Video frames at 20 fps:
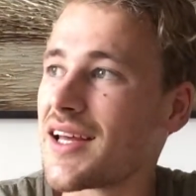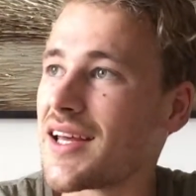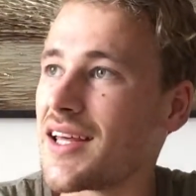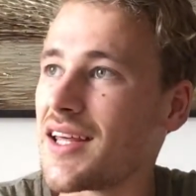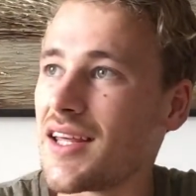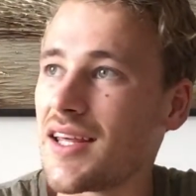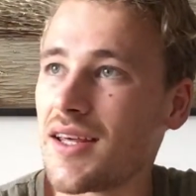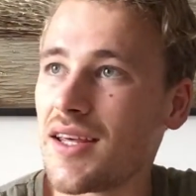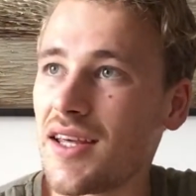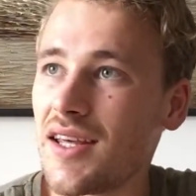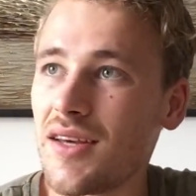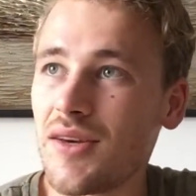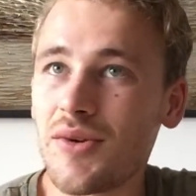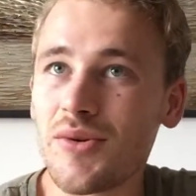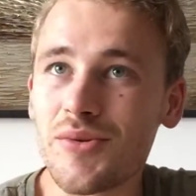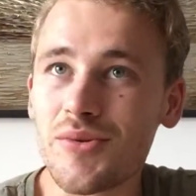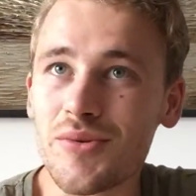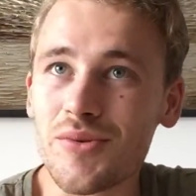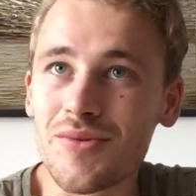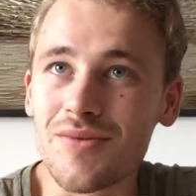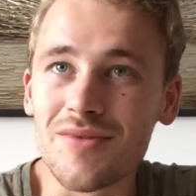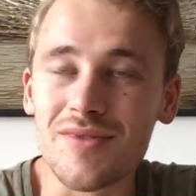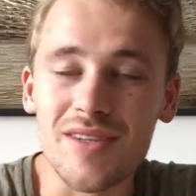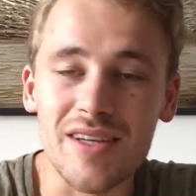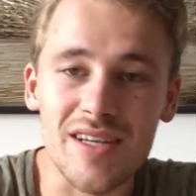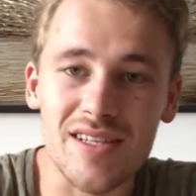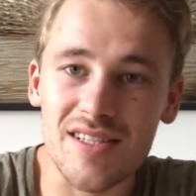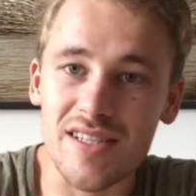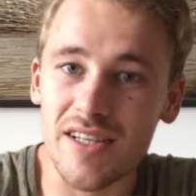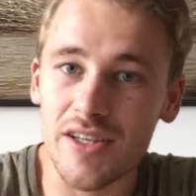He
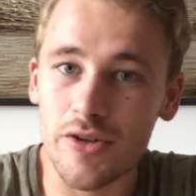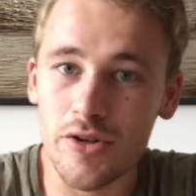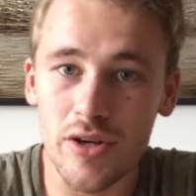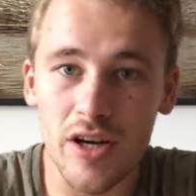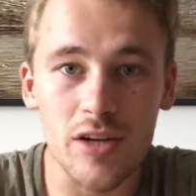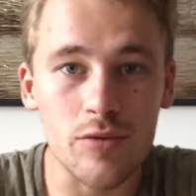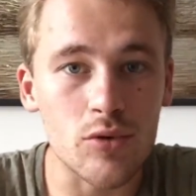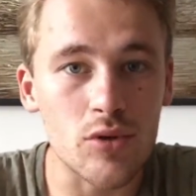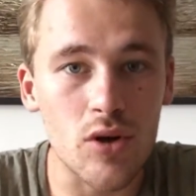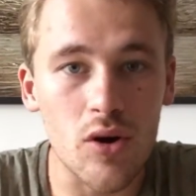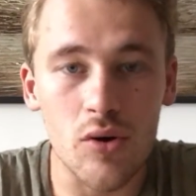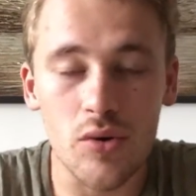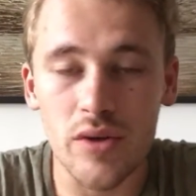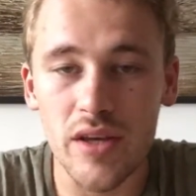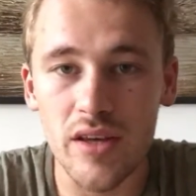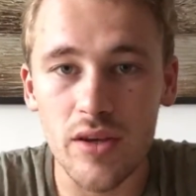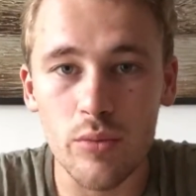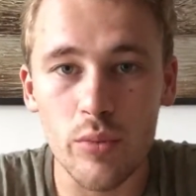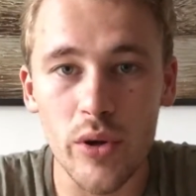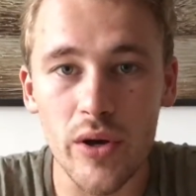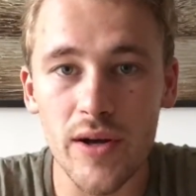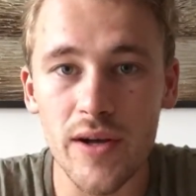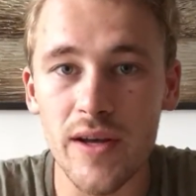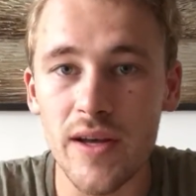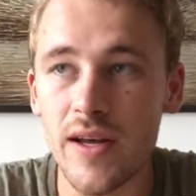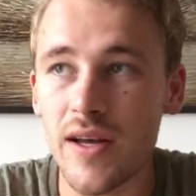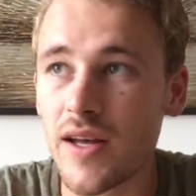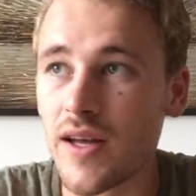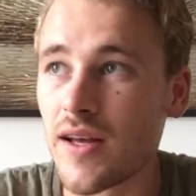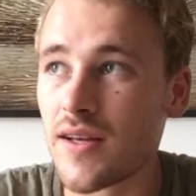is an incredible goalkeeper,
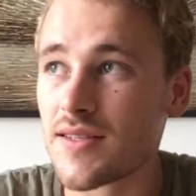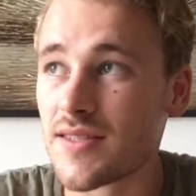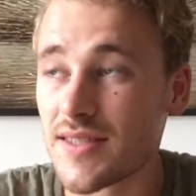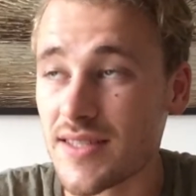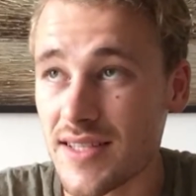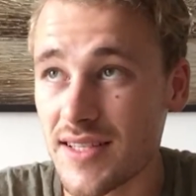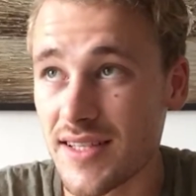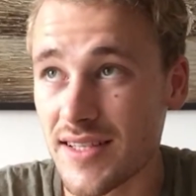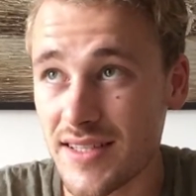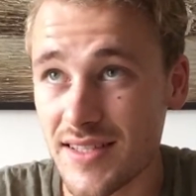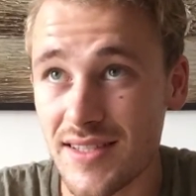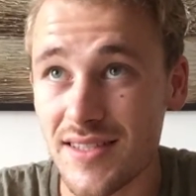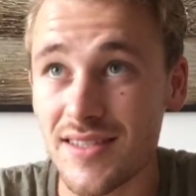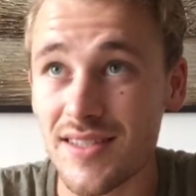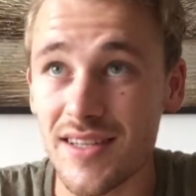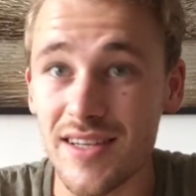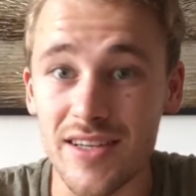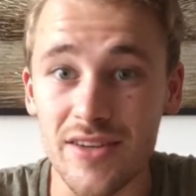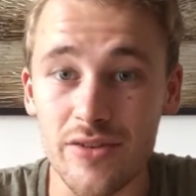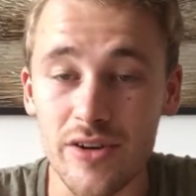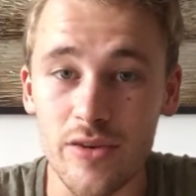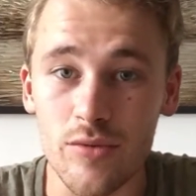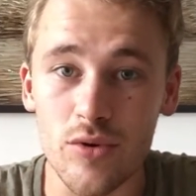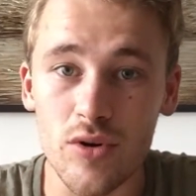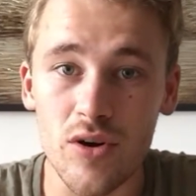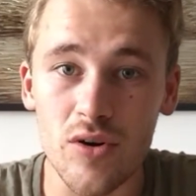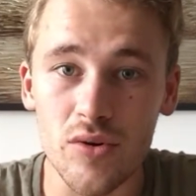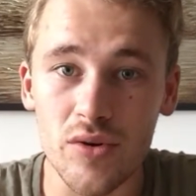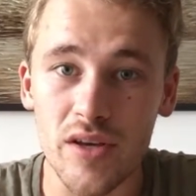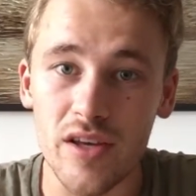still is an incredible
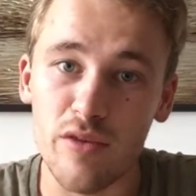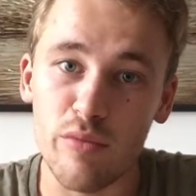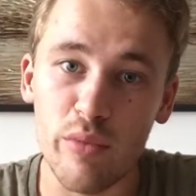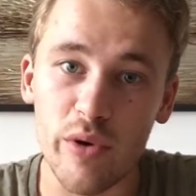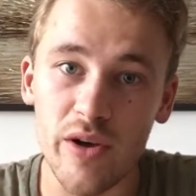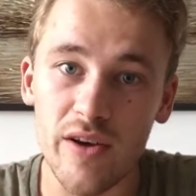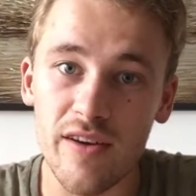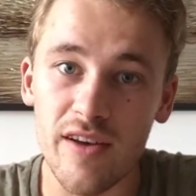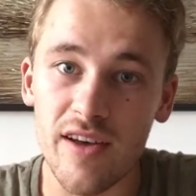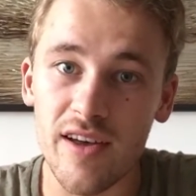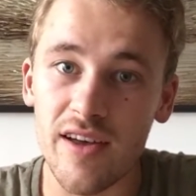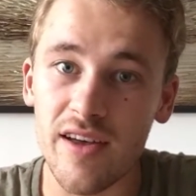goalkeeper.